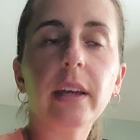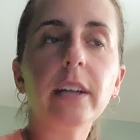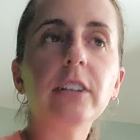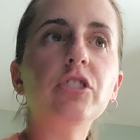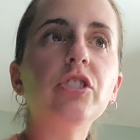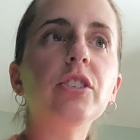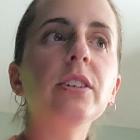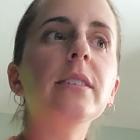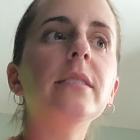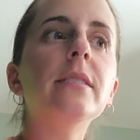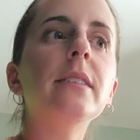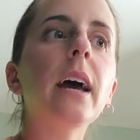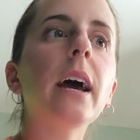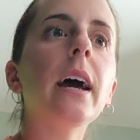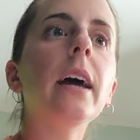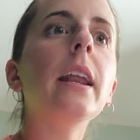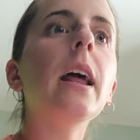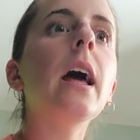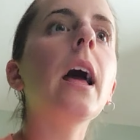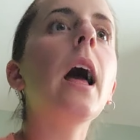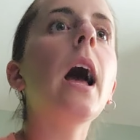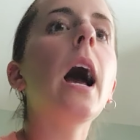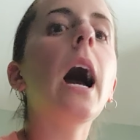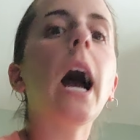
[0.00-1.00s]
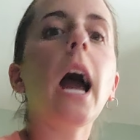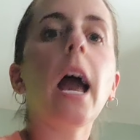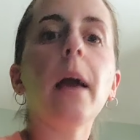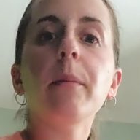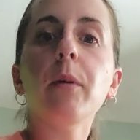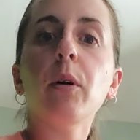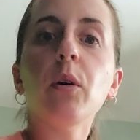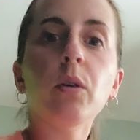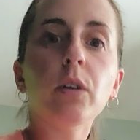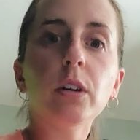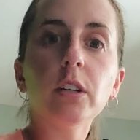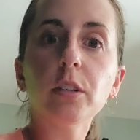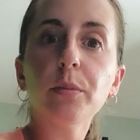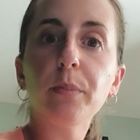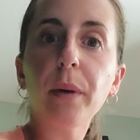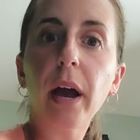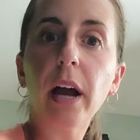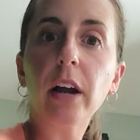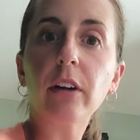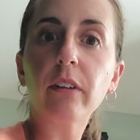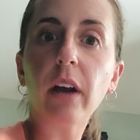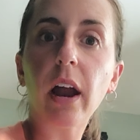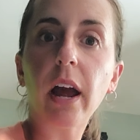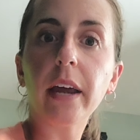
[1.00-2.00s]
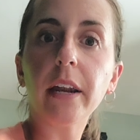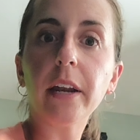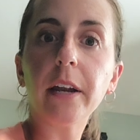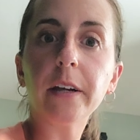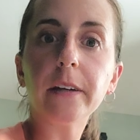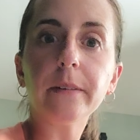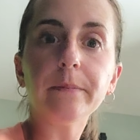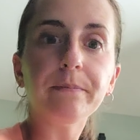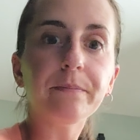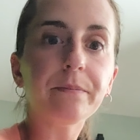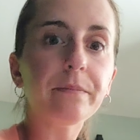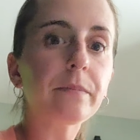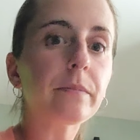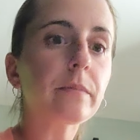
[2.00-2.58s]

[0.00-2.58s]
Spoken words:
And she said, I'm a horseback rider